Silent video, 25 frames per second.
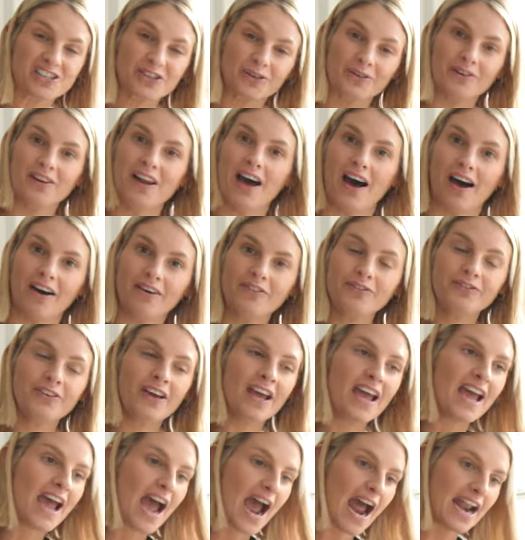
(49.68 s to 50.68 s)
she'll love,
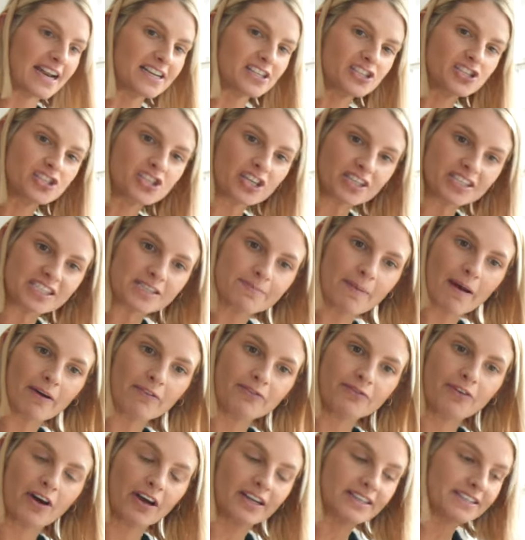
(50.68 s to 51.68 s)
and it's just
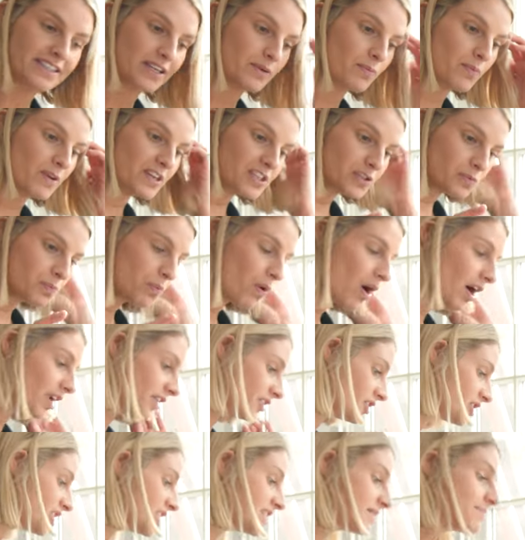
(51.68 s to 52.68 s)
about finding which
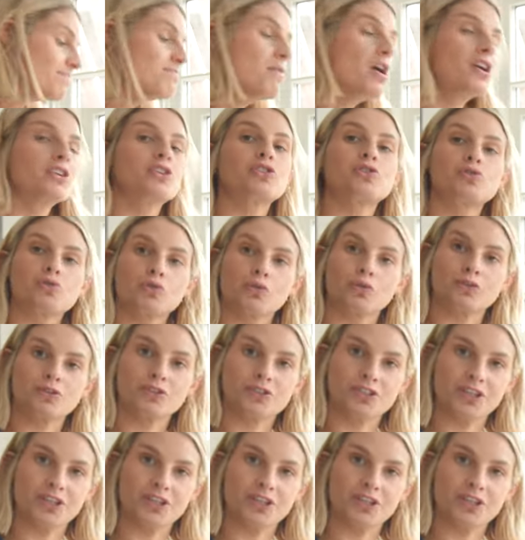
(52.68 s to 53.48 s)
one she's most drawn